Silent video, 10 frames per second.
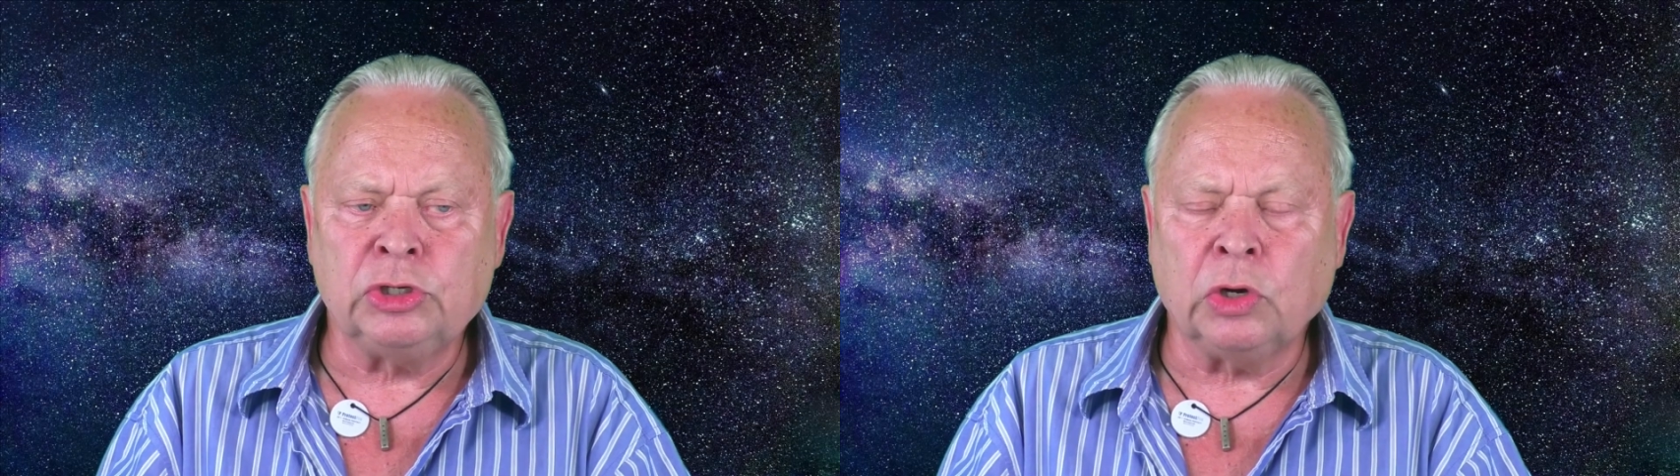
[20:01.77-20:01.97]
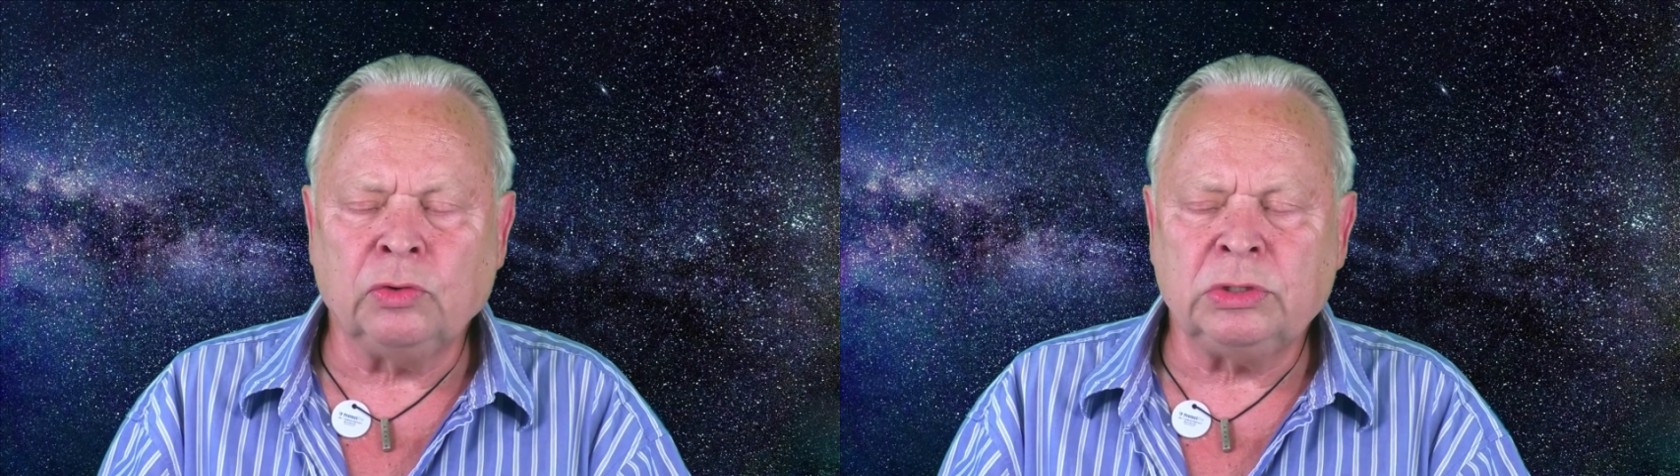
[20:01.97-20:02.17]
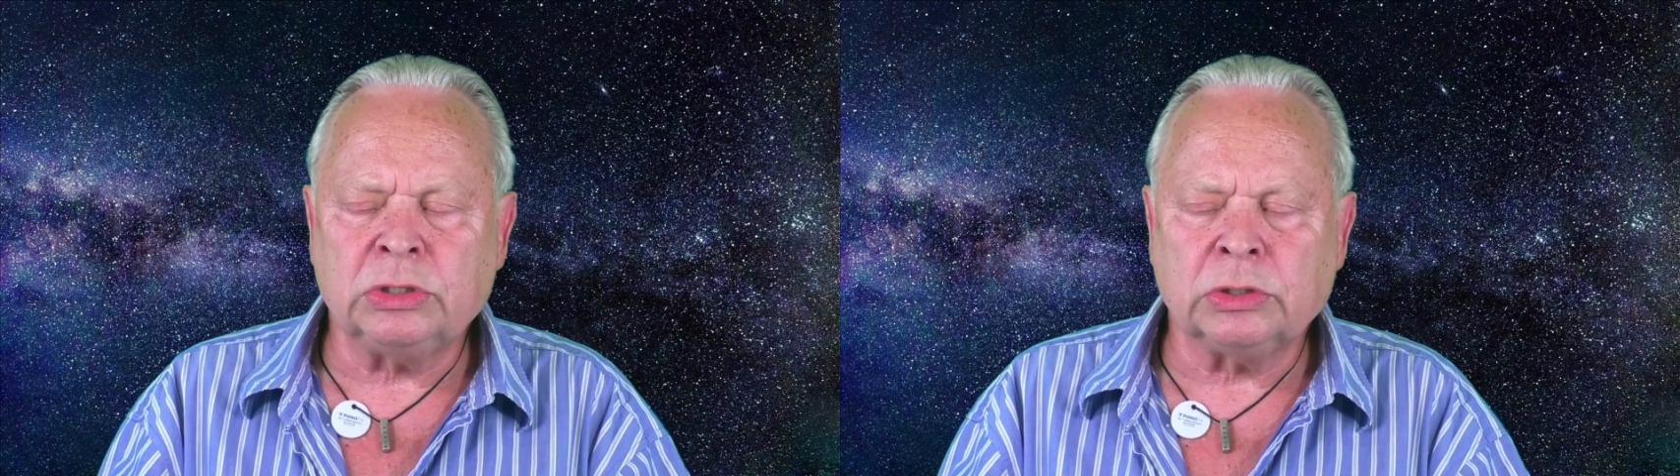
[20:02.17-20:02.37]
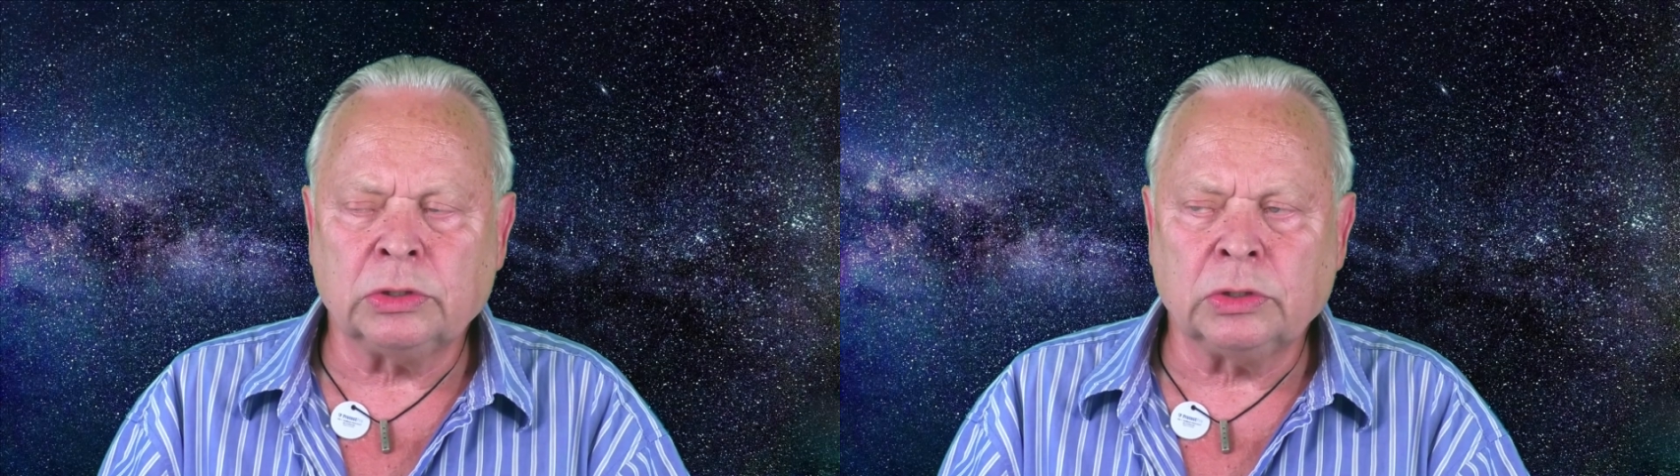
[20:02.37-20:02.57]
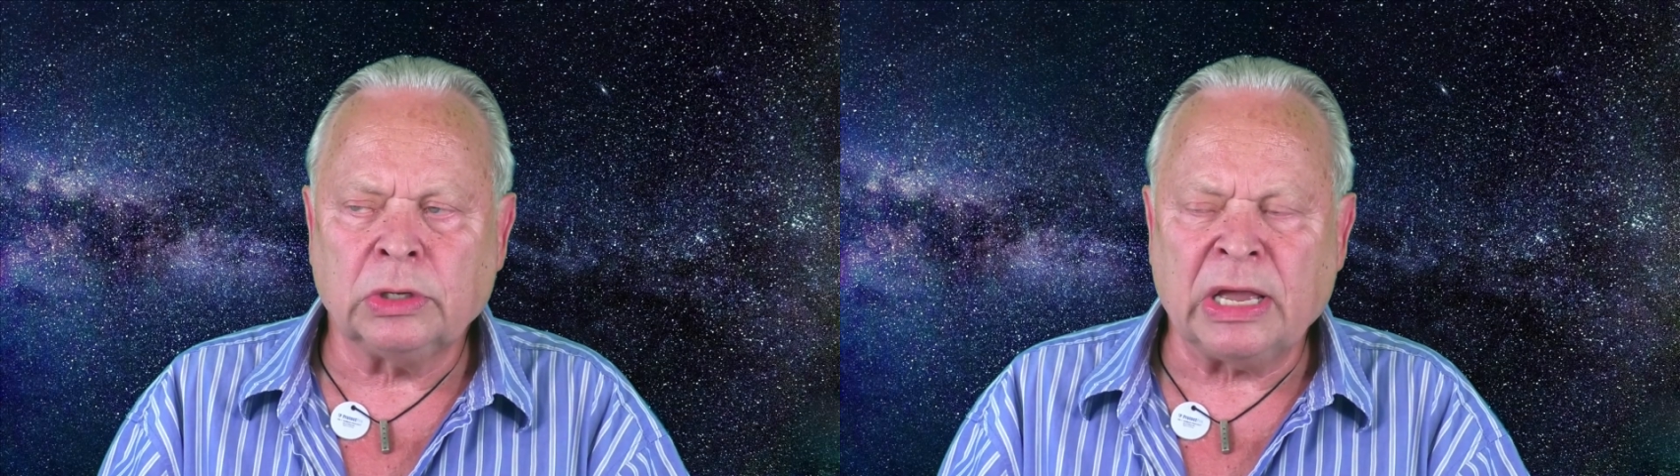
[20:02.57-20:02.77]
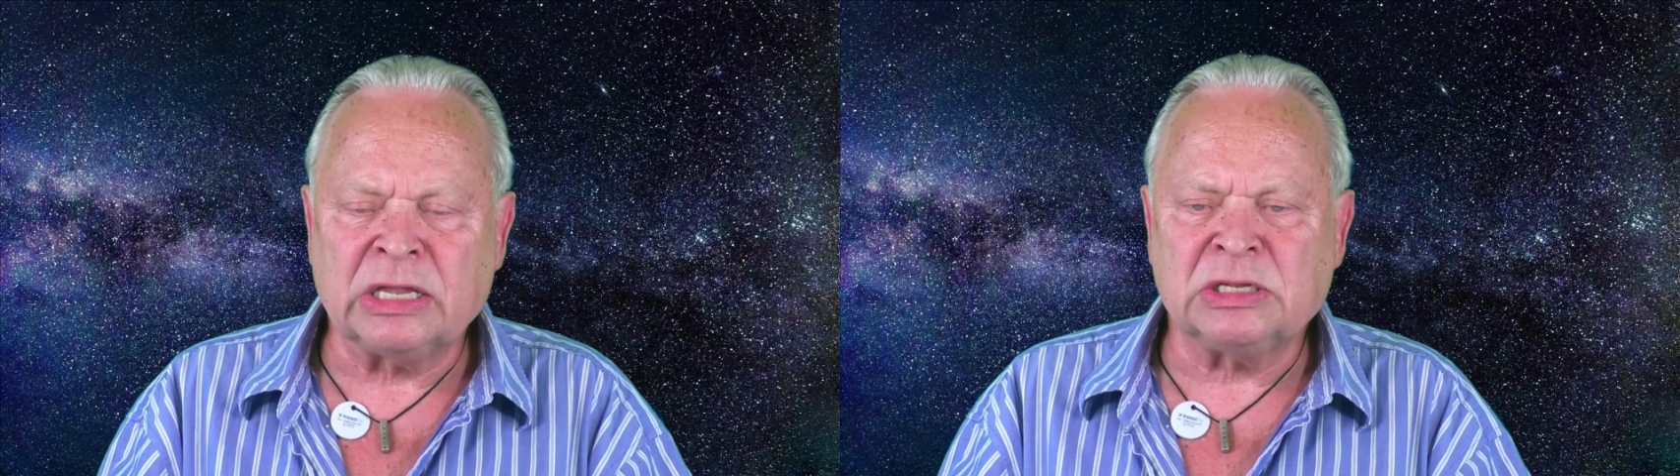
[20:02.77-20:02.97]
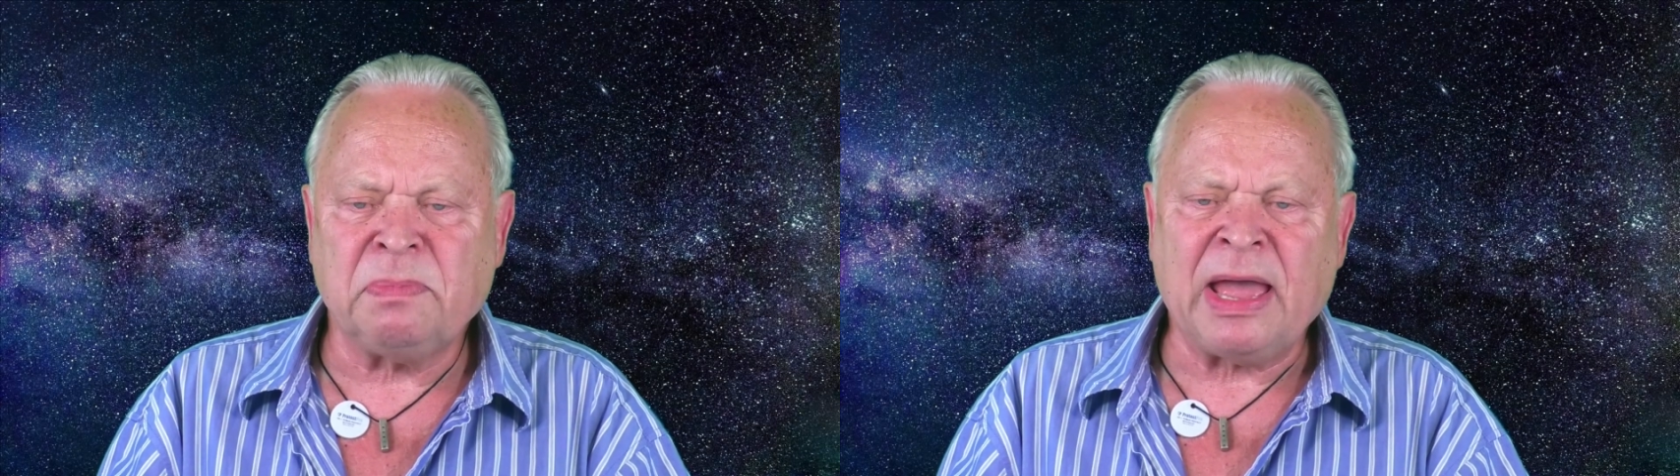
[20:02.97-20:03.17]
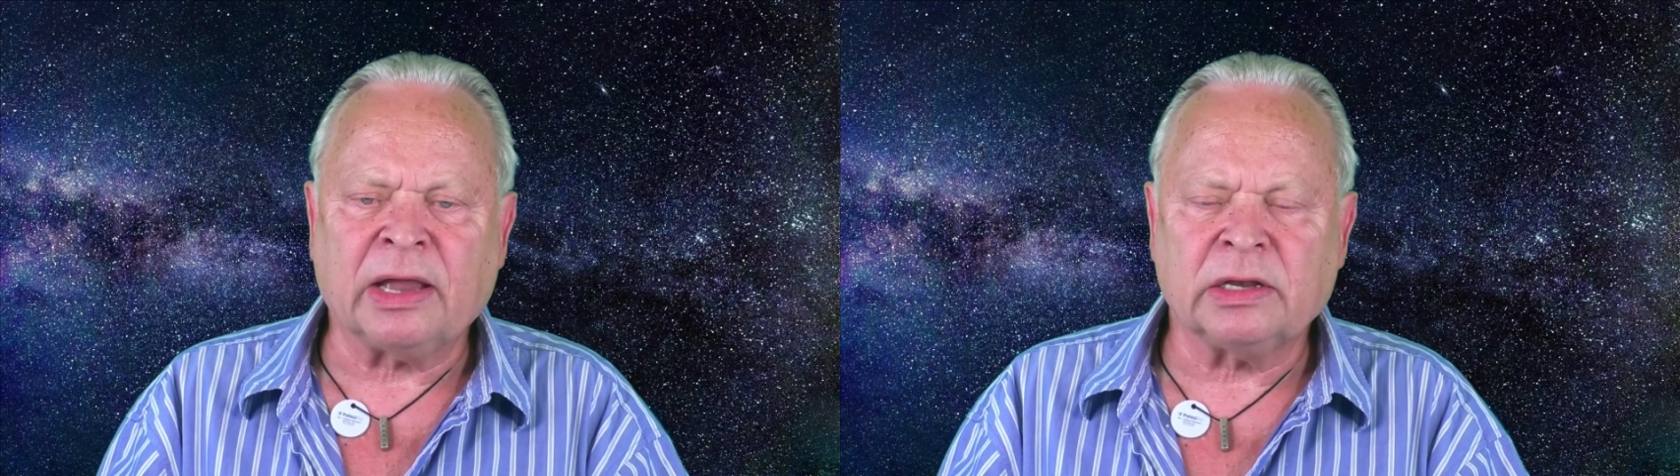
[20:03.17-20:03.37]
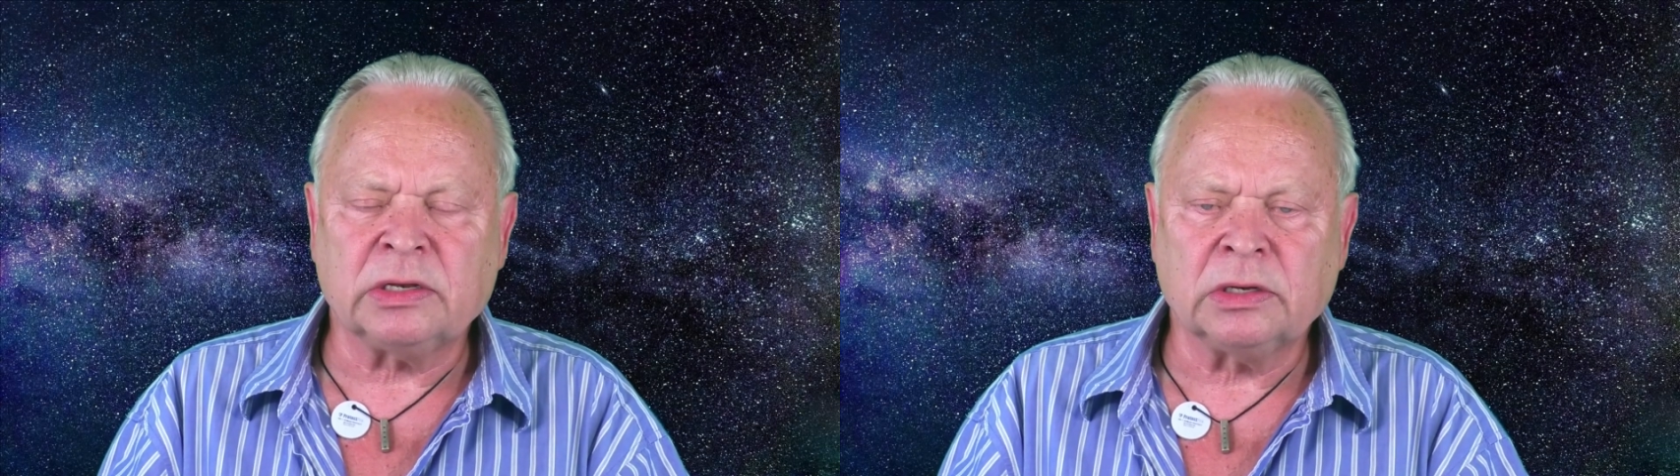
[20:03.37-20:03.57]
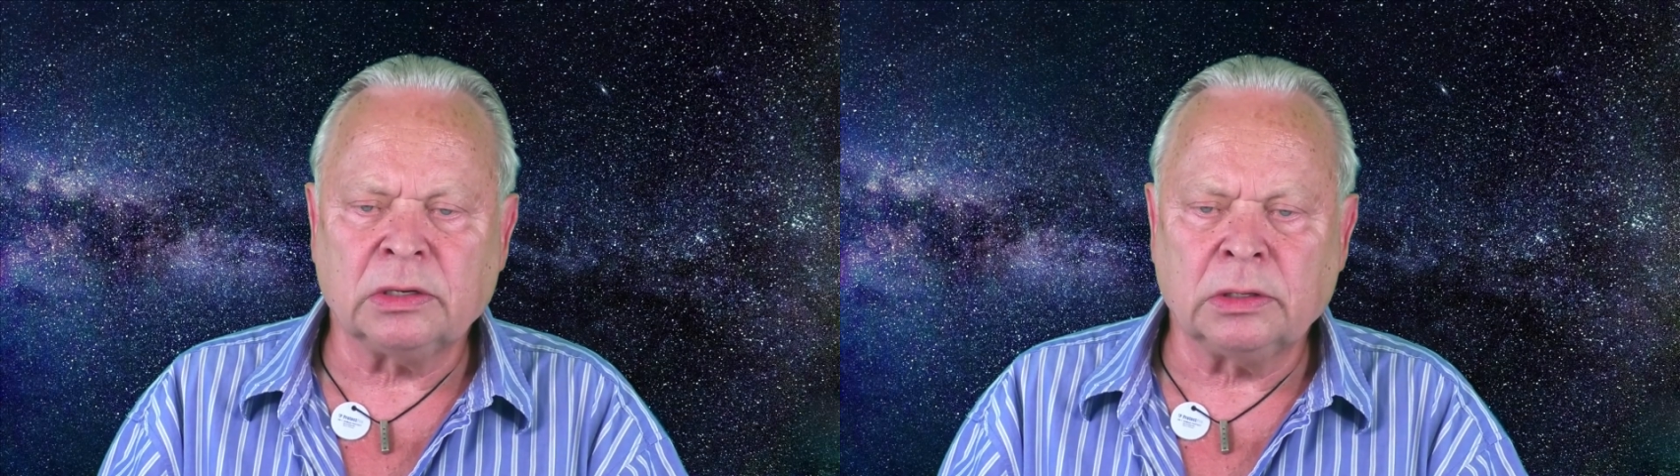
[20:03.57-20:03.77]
don't expect